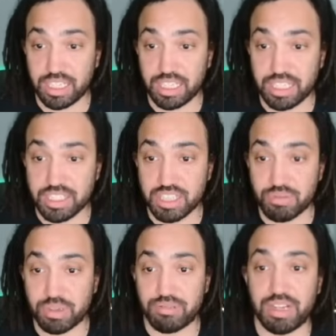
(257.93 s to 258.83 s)
it's the
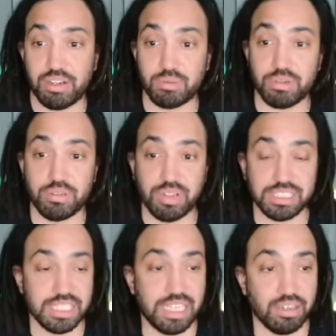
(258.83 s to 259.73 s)
other way around when you
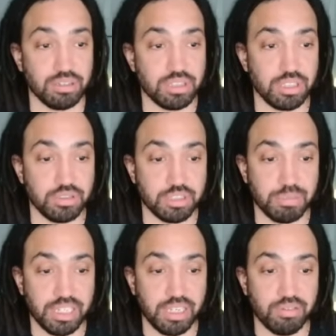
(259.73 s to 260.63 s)
write it out. So just
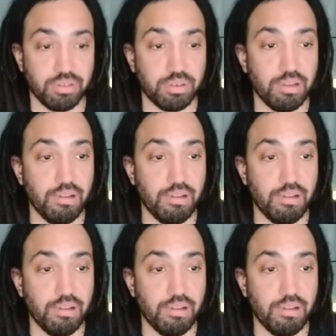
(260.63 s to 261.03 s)
be careful.